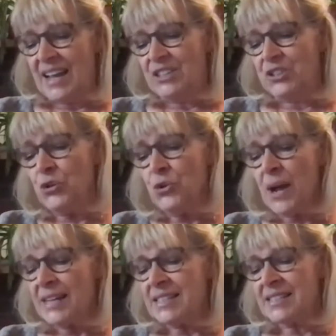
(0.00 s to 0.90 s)
You
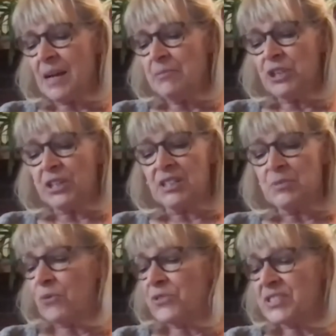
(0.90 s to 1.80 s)
as a subject is
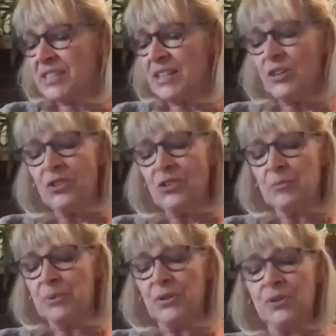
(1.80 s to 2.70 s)
both singular and
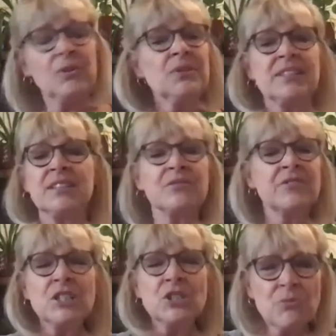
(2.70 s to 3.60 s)
plural,
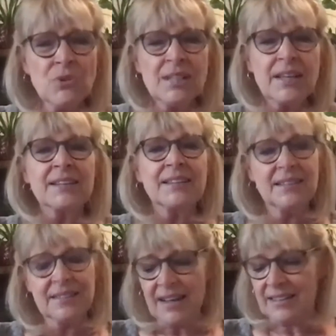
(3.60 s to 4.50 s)
individual and
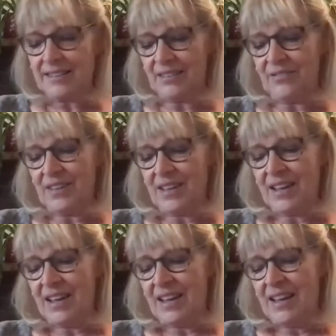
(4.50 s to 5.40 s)
collective.
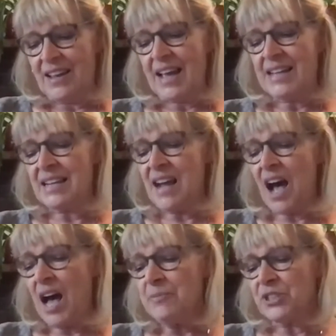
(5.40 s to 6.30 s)
As an
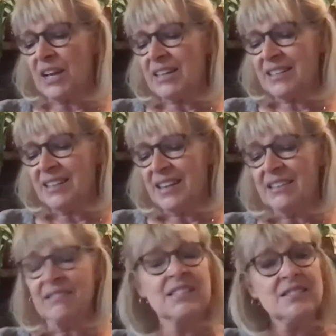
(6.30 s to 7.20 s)
object,
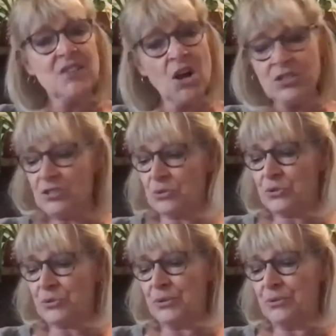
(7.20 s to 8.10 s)
this is also
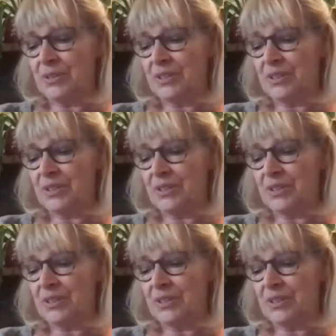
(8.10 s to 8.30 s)
true.